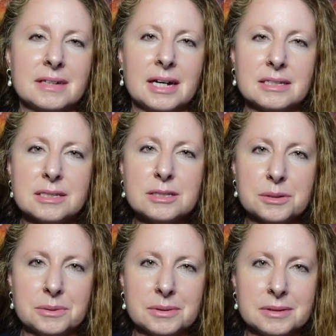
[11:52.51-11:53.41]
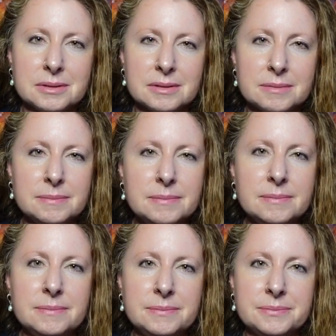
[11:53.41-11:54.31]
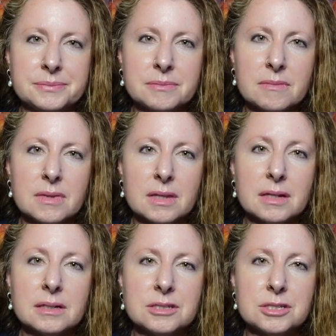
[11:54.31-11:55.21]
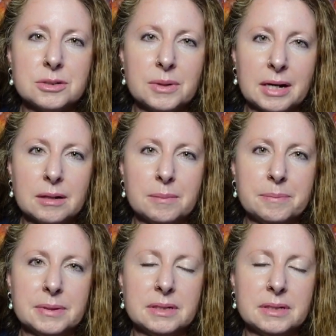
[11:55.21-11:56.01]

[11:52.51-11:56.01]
as a tool to help